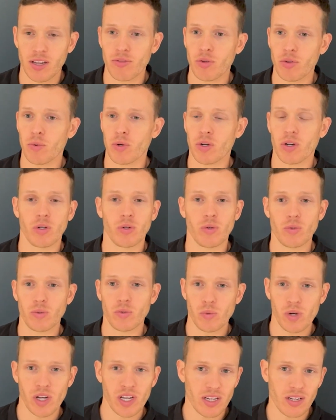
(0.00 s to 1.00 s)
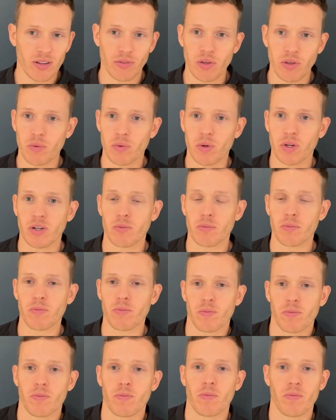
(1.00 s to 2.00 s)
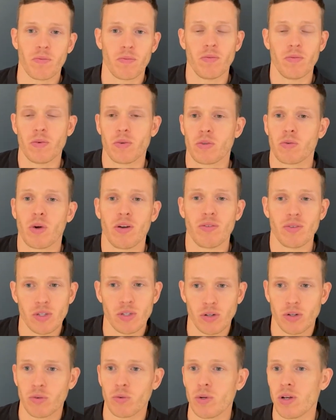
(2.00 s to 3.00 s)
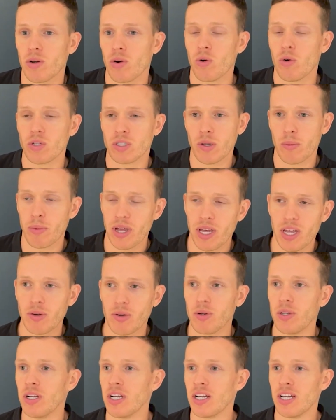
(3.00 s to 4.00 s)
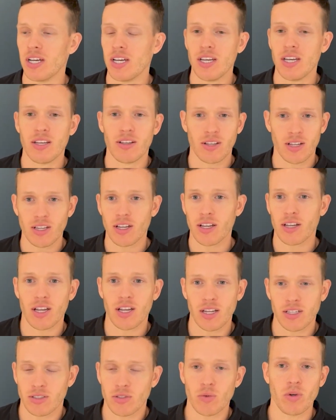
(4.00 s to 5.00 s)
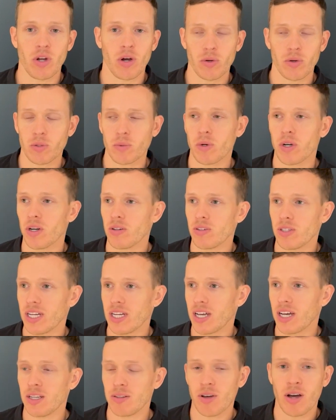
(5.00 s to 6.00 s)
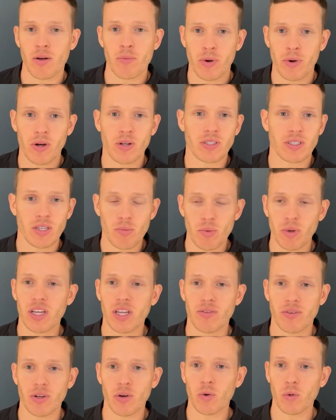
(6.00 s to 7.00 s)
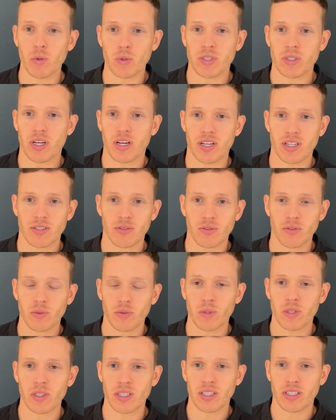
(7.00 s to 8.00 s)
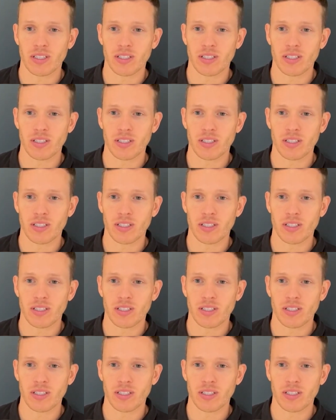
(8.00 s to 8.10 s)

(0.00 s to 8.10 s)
If you want to lose weight, if you want to thrive in your career or as a parent, as you know as well, like I personally believe it all starts with